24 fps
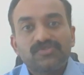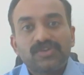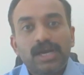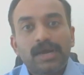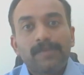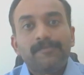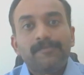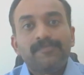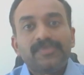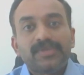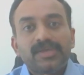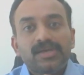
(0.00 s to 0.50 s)

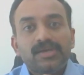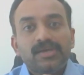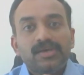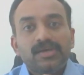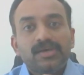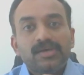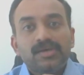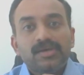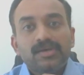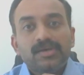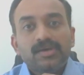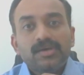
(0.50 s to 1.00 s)
from.
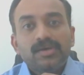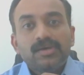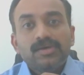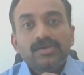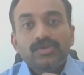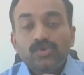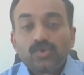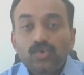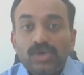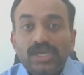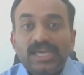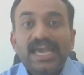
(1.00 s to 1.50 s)

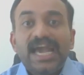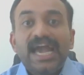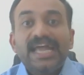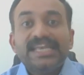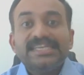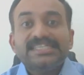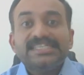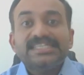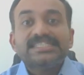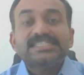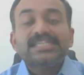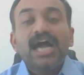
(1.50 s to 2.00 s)
you
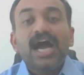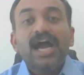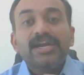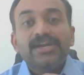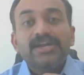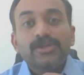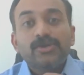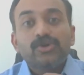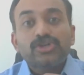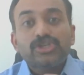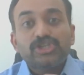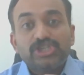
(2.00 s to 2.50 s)
can
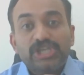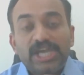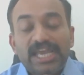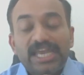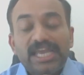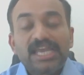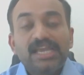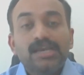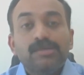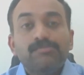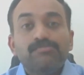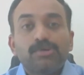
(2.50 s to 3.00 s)
start your
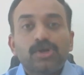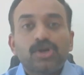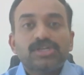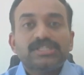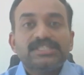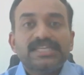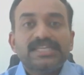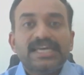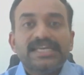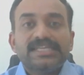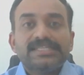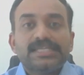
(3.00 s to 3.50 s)
check-in
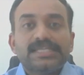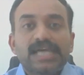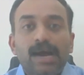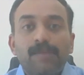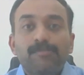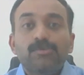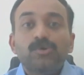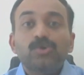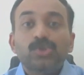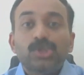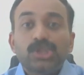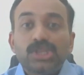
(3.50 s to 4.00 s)
process
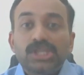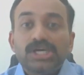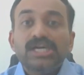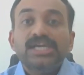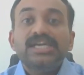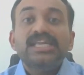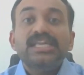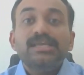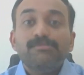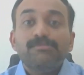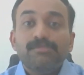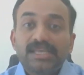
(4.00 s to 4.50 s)
up to
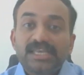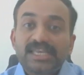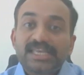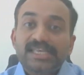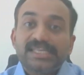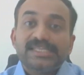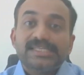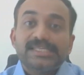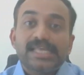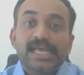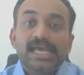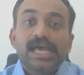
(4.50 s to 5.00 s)
30
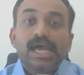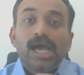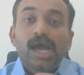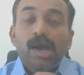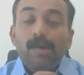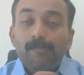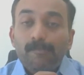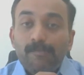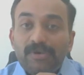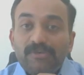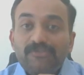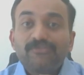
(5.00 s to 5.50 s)
minutes
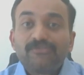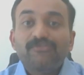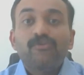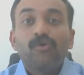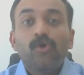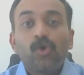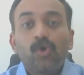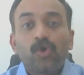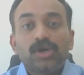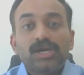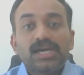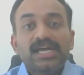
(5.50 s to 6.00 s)

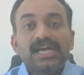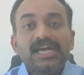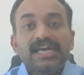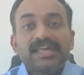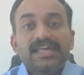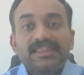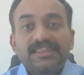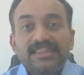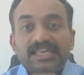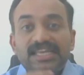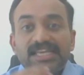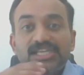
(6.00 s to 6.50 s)
before
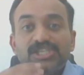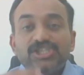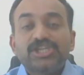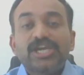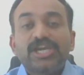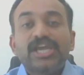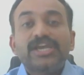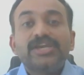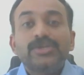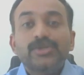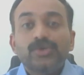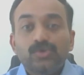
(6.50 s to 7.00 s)
the
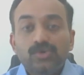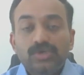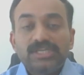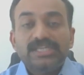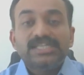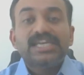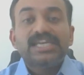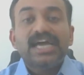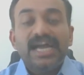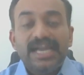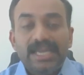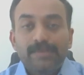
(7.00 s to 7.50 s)

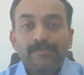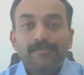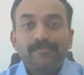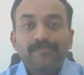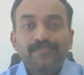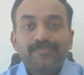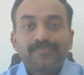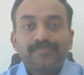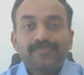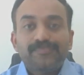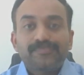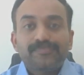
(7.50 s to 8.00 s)
scheduled time,
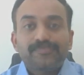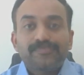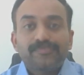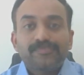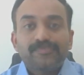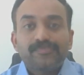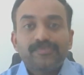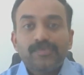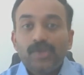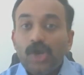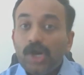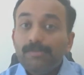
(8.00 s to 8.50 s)

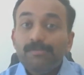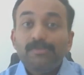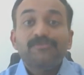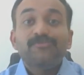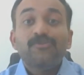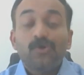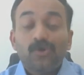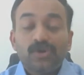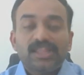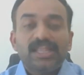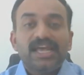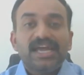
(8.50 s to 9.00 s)
not
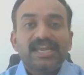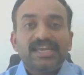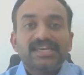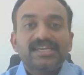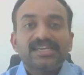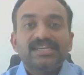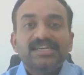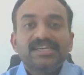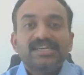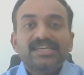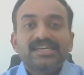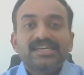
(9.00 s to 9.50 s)
before that.